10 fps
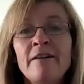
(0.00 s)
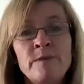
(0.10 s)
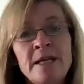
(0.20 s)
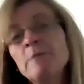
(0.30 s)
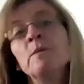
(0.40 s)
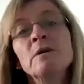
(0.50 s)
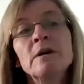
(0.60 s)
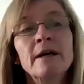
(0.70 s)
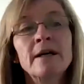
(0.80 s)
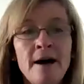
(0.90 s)
of
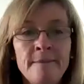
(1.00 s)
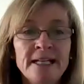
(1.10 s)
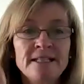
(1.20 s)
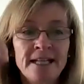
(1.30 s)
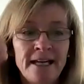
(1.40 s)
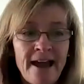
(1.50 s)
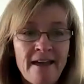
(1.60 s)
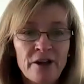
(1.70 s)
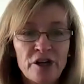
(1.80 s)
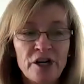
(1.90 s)
people coming
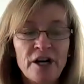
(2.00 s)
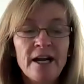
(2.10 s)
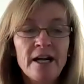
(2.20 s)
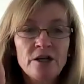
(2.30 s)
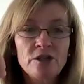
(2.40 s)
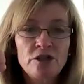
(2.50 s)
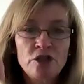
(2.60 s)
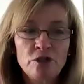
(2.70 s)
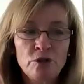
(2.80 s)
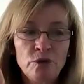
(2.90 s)
together
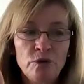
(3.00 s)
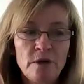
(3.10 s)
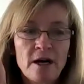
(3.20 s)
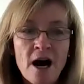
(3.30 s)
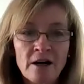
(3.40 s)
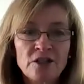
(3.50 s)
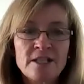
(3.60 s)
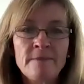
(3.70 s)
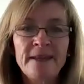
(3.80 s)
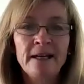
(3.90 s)
to conquer
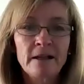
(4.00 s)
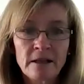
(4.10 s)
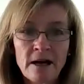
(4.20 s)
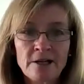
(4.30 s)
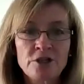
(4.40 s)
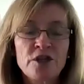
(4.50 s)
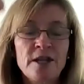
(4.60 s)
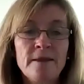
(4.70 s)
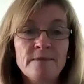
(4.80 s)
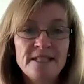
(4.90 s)
something larger
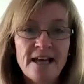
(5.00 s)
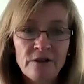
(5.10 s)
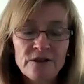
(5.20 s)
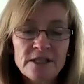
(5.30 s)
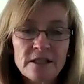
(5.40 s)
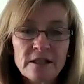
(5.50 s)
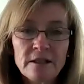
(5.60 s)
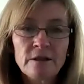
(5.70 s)
than themselves,